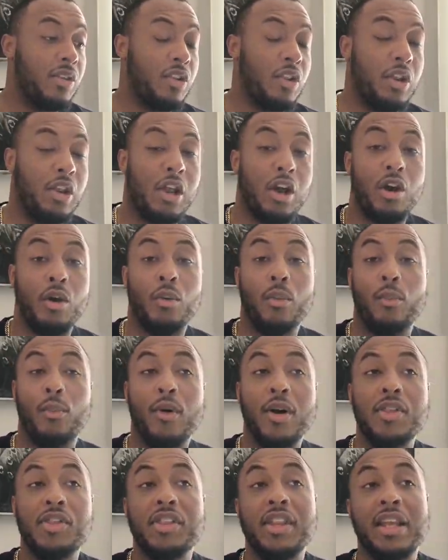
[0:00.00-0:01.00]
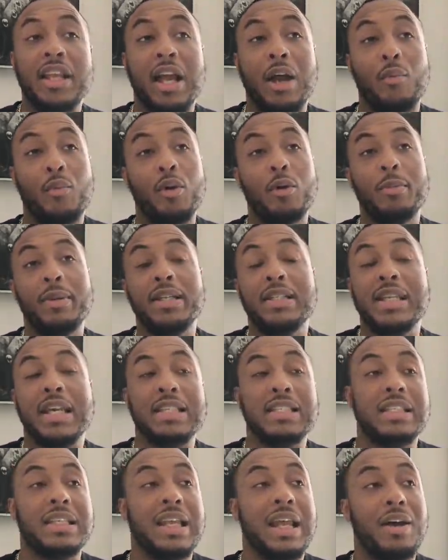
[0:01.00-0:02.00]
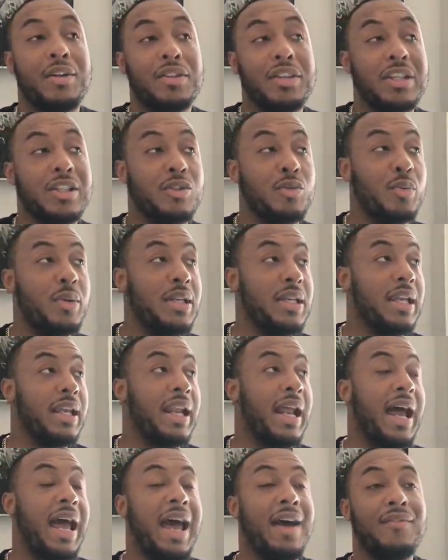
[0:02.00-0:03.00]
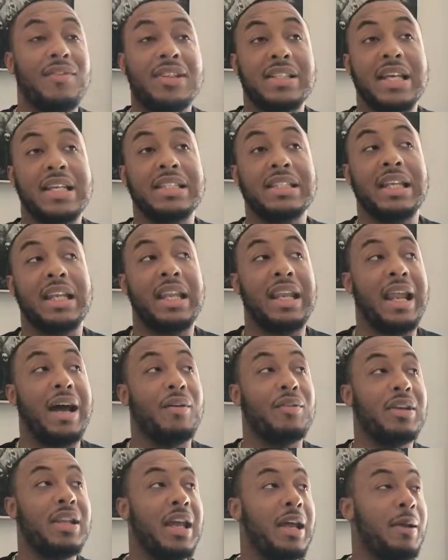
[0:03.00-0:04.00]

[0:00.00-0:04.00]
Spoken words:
One thing I will be testing out this week, and I haven't tested it out